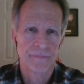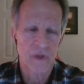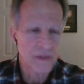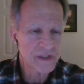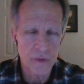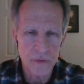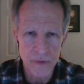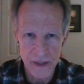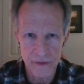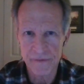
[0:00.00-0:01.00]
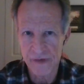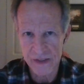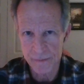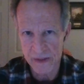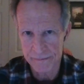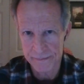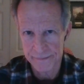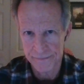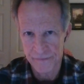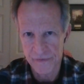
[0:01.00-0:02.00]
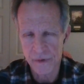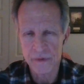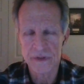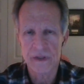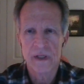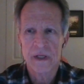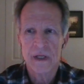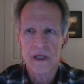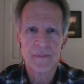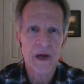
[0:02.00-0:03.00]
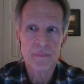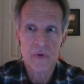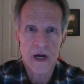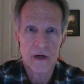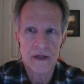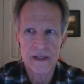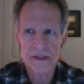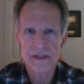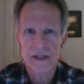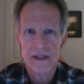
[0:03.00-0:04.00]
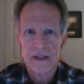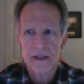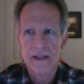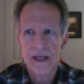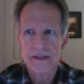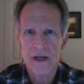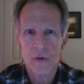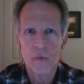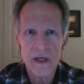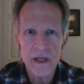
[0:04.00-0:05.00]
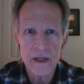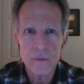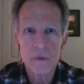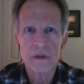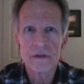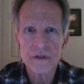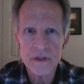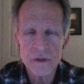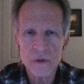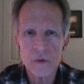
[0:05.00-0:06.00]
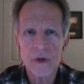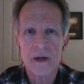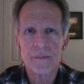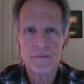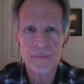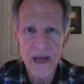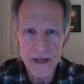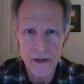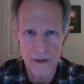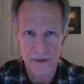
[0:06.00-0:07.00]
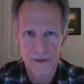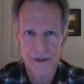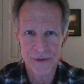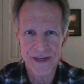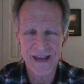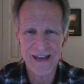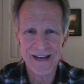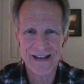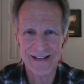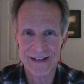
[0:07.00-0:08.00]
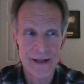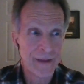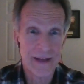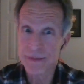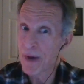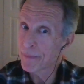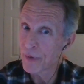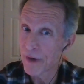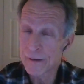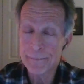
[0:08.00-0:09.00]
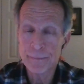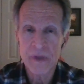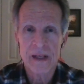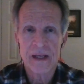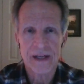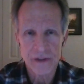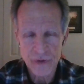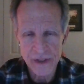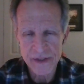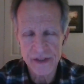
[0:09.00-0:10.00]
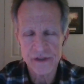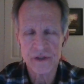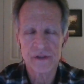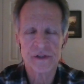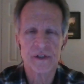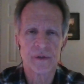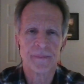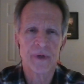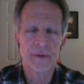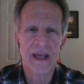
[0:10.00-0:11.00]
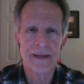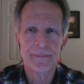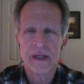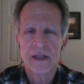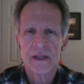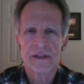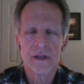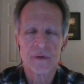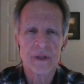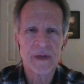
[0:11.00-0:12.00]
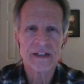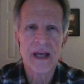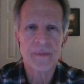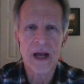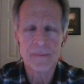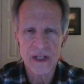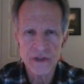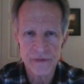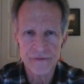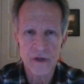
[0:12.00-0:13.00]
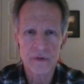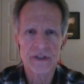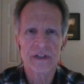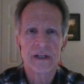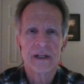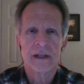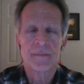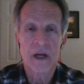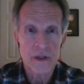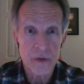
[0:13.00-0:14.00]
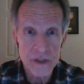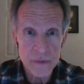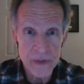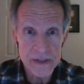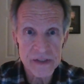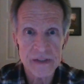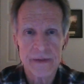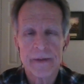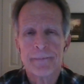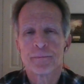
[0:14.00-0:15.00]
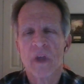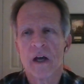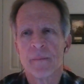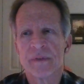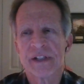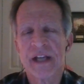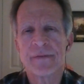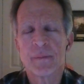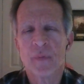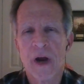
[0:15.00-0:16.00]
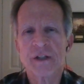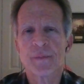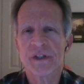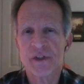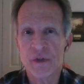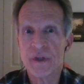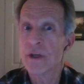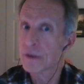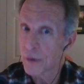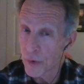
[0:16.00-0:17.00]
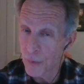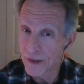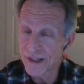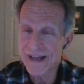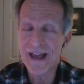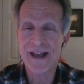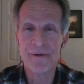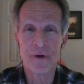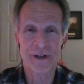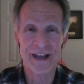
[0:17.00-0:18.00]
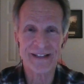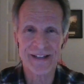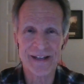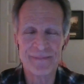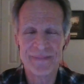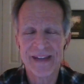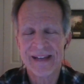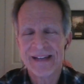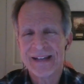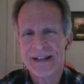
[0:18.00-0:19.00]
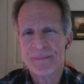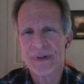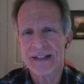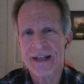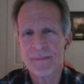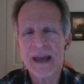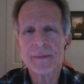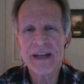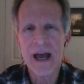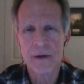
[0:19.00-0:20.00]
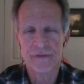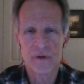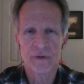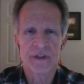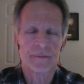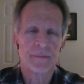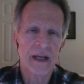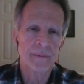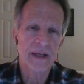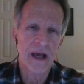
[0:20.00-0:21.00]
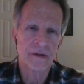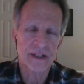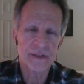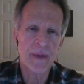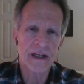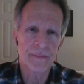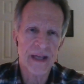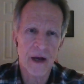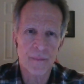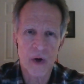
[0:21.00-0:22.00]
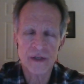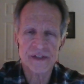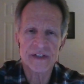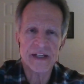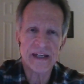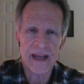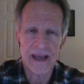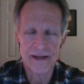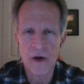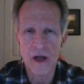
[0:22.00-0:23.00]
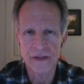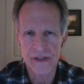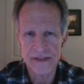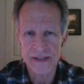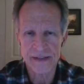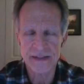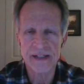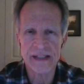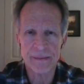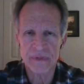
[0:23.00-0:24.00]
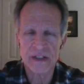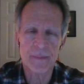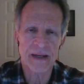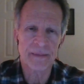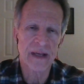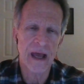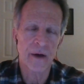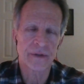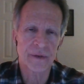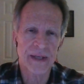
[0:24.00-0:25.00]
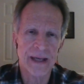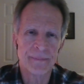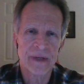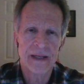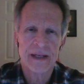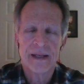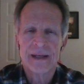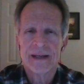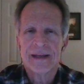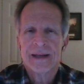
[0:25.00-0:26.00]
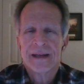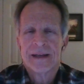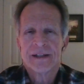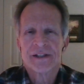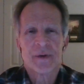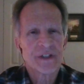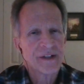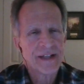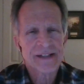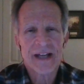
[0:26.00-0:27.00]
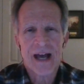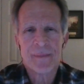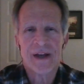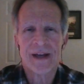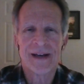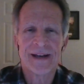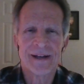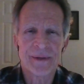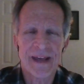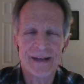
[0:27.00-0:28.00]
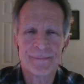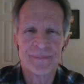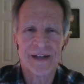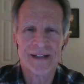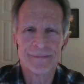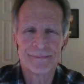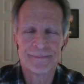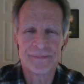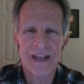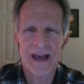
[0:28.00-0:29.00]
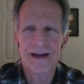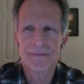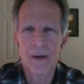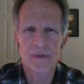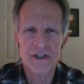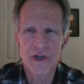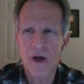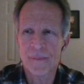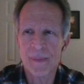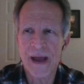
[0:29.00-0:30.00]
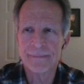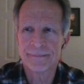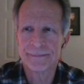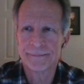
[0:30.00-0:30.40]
There is no greater investment, folks. And my prayer is that uh, we will do better, okay? That's my prayer and I trust it is yours too. Okay? So, in the meantime, God bless you, folks. Merry Christmas, um, safe and prosperous New Year, Lord willing, and we'll get to them. But uh, make them count, folks. Make them count. Let's make them count. Markus D and all of us as a team, let's make them count. Okay? So, until next time, okay? Um, yeah, God bless y'all. Bye bye.